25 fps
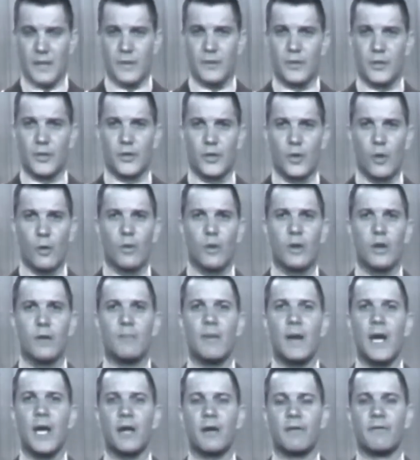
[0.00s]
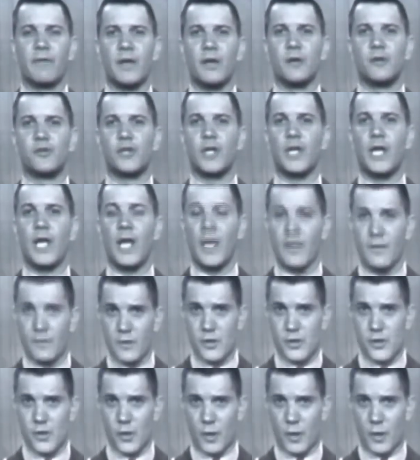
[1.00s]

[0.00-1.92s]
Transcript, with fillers: The total amount of energy in the